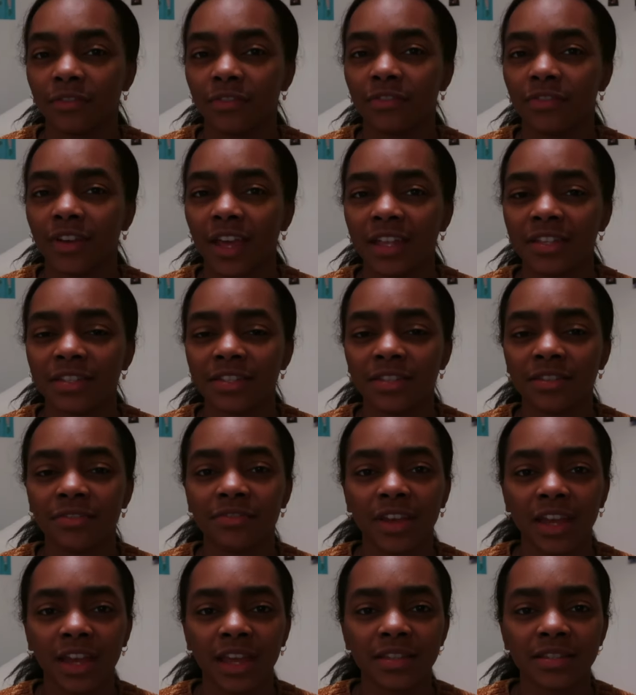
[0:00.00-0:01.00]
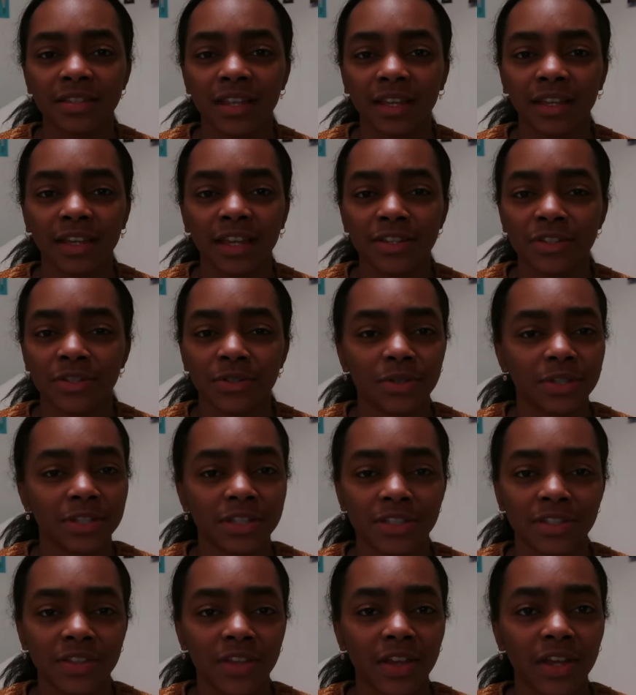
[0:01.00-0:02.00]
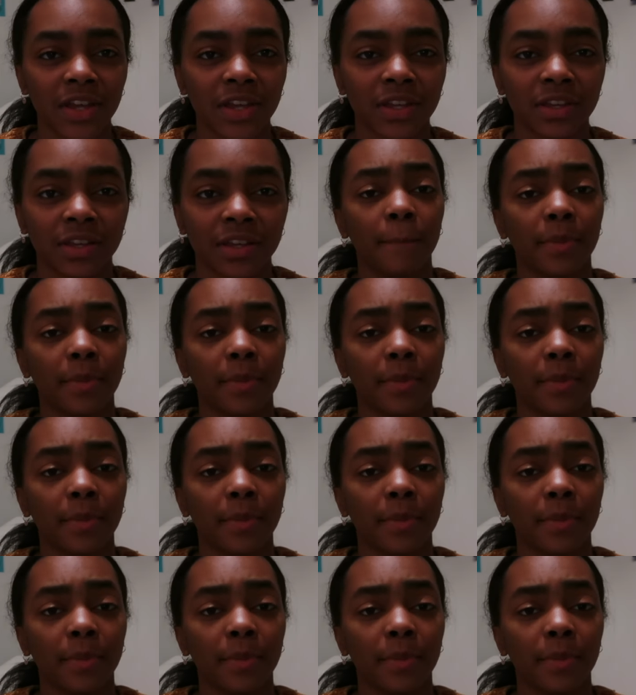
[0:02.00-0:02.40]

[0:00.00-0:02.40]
fancy Vans, I guess you can say,